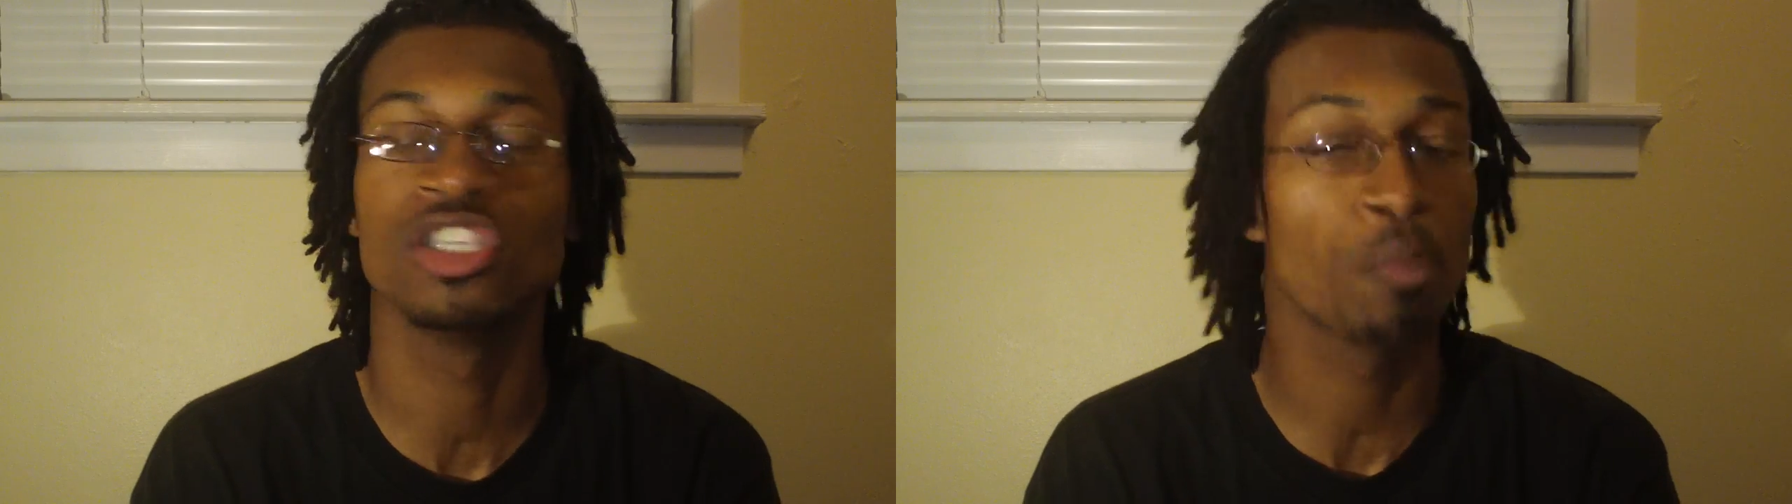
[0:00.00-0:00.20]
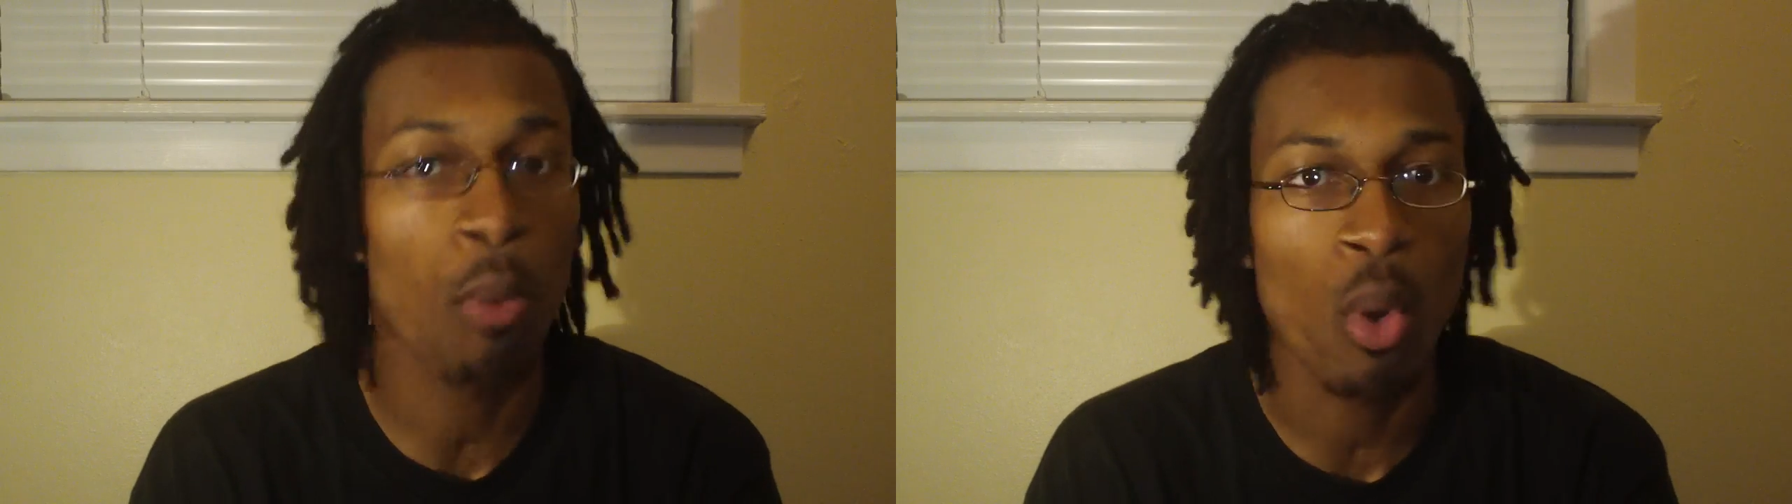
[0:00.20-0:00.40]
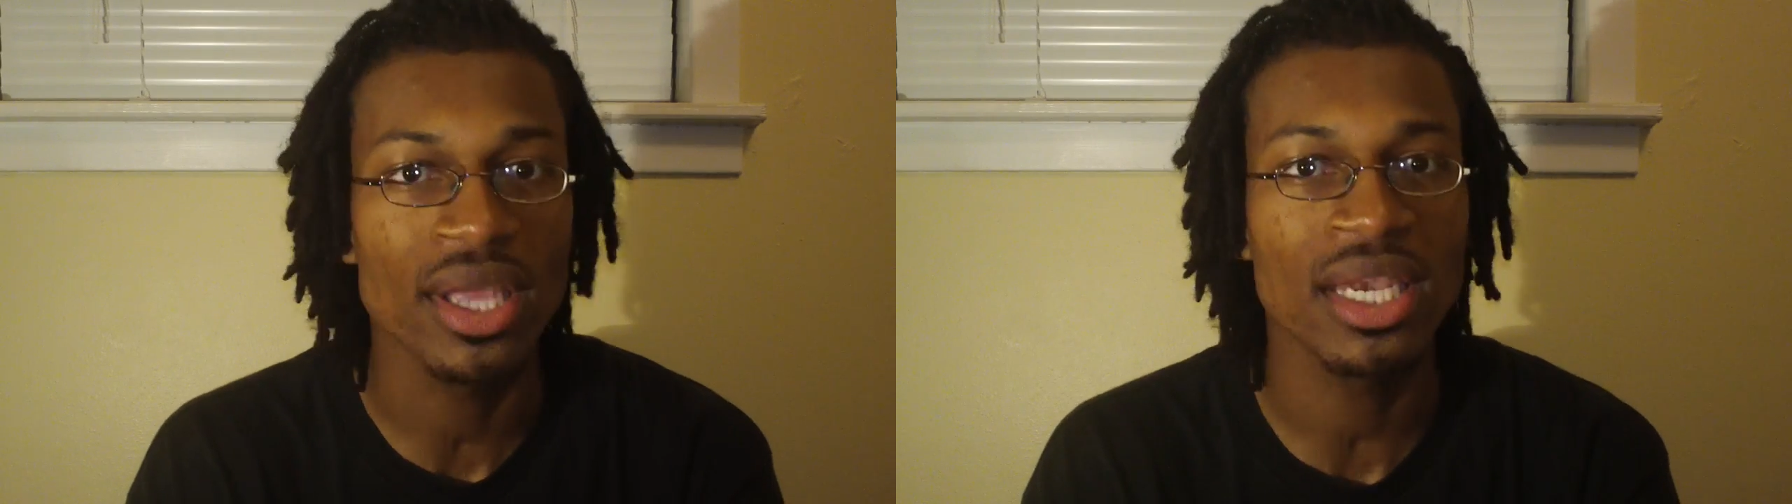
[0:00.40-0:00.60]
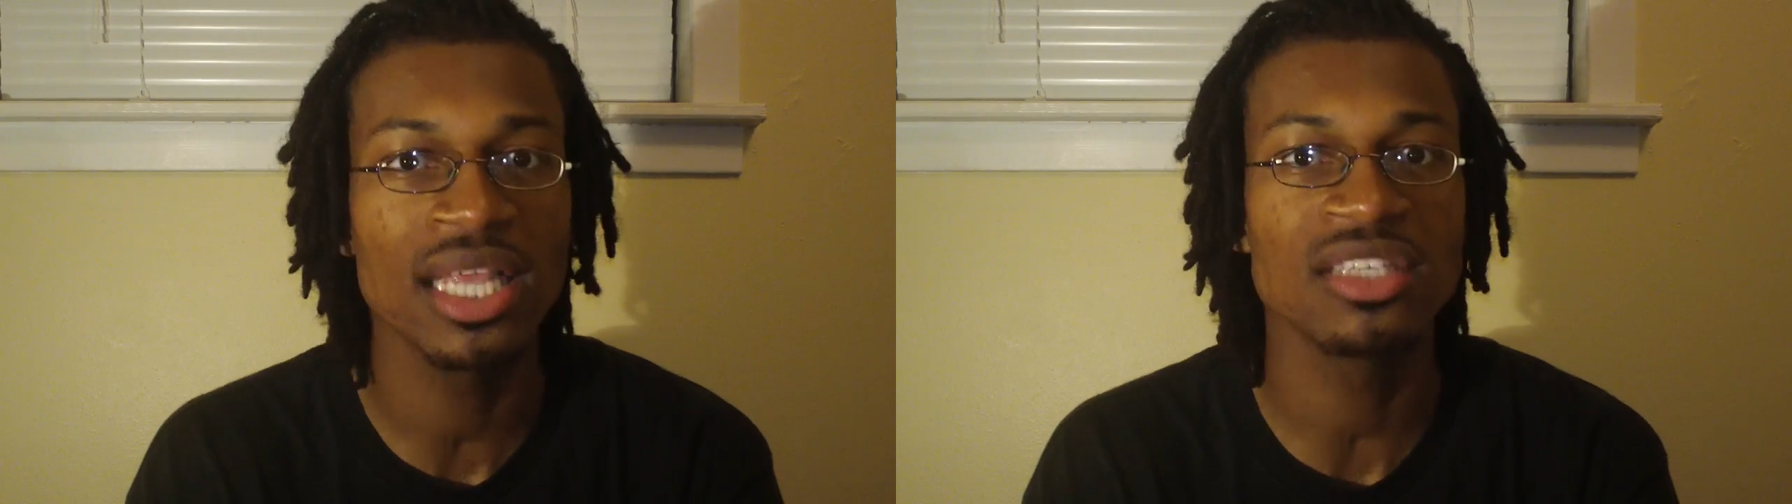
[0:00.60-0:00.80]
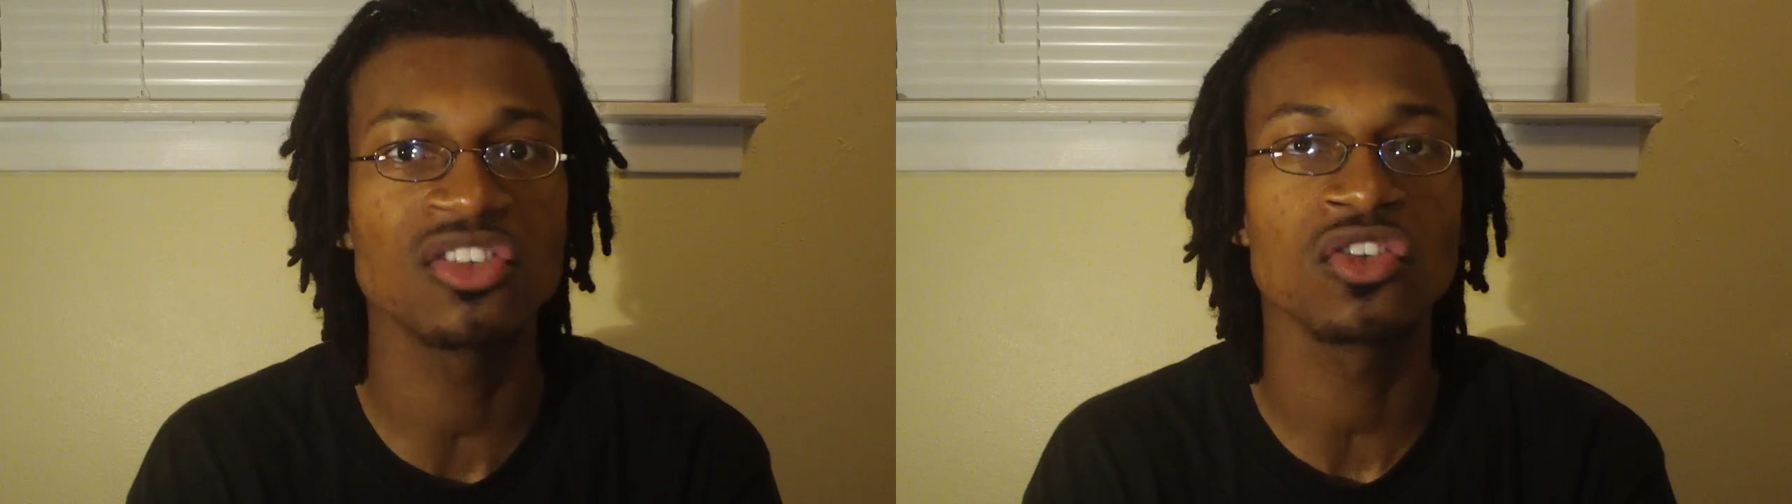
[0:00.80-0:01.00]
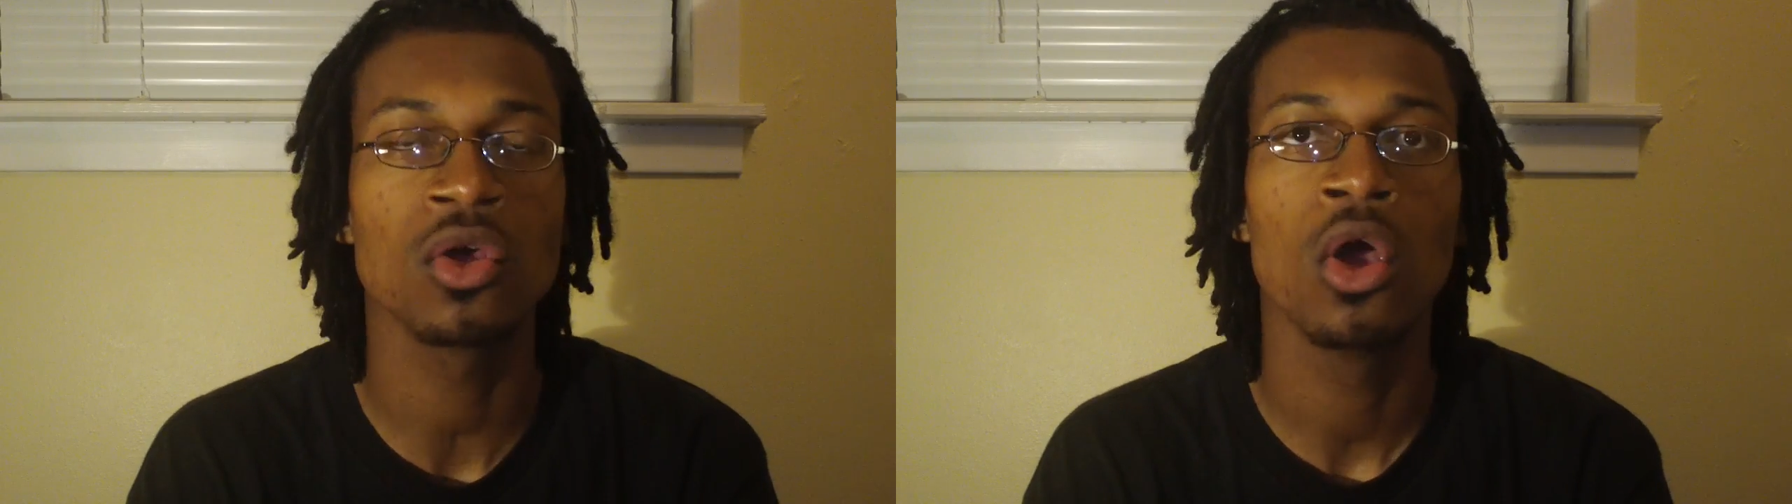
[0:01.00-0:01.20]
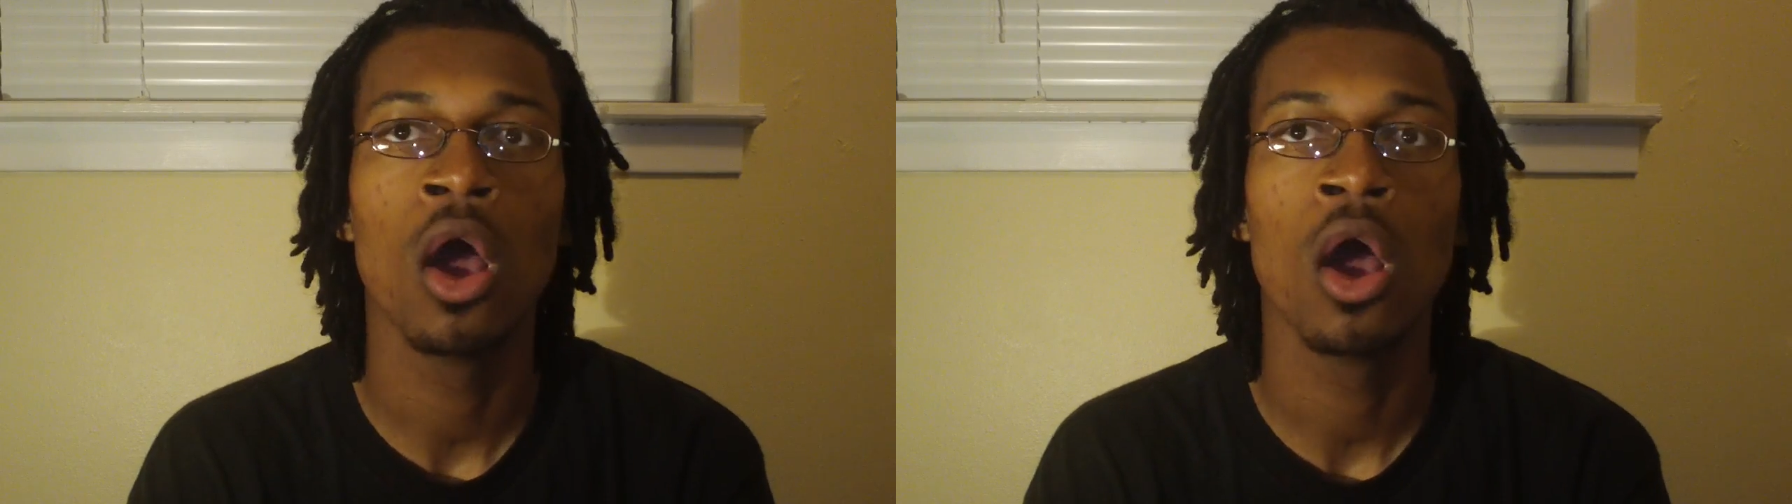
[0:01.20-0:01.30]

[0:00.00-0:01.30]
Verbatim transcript: is pointless.